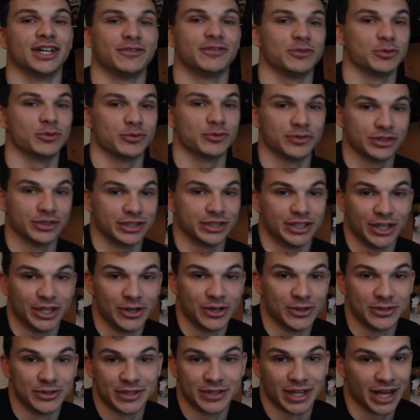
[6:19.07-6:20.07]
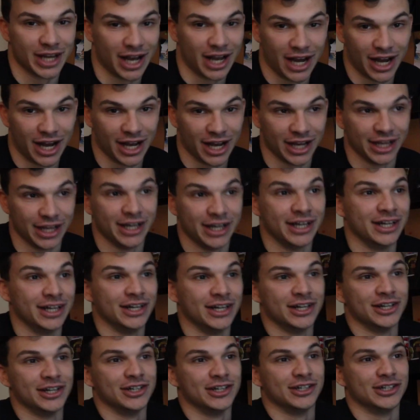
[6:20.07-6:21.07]
everyone really knows that I
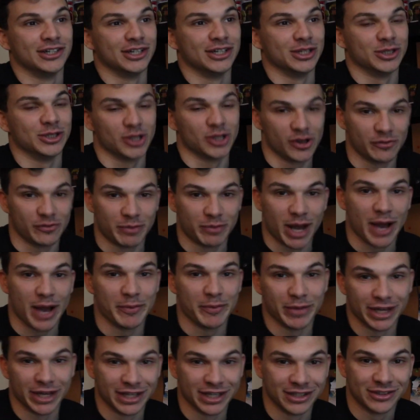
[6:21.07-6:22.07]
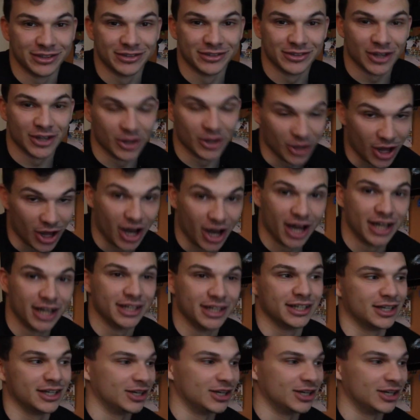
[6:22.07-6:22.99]
love Batman a lot.